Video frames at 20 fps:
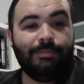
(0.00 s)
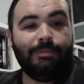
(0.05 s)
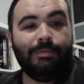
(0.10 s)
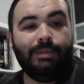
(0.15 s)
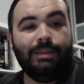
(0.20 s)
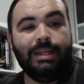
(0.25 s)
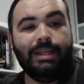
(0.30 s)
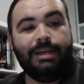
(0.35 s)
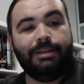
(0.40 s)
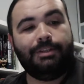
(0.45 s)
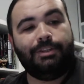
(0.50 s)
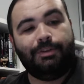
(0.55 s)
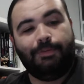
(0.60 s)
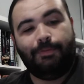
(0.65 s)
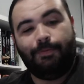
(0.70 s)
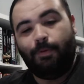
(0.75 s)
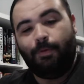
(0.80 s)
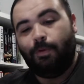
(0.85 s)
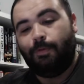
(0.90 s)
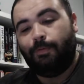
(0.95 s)
Next,
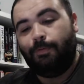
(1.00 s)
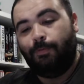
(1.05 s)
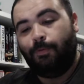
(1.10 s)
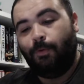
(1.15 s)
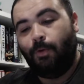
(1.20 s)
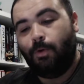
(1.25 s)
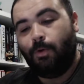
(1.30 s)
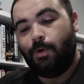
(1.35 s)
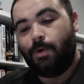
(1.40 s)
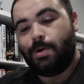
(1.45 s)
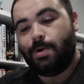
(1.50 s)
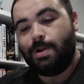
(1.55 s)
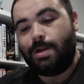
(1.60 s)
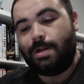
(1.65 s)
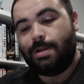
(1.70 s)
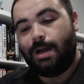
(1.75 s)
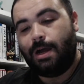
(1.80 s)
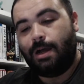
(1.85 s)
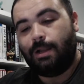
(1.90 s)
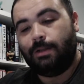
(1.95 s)
for
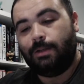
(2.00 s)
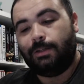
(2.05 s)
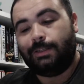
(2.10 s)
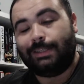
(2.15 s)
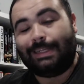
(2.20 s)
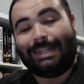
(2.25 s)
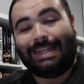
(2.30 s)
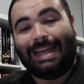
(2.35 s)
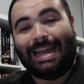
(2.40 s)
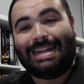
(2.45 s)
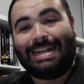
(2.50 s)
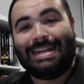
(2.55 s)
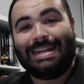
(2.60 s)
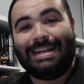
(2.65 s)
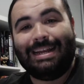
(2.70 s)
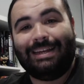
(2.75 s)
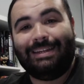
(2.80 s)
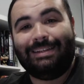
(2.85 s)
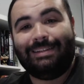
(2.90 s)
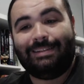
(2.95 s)

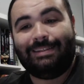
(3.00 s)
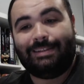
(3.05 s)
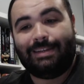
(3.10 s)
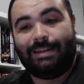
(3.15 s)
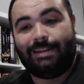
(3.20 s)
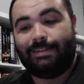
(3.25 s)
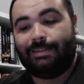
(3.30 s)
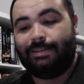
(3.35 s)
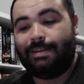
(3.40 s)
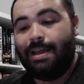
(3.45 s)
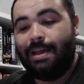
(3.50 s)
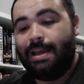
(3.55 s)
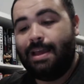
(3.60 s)
$4.99,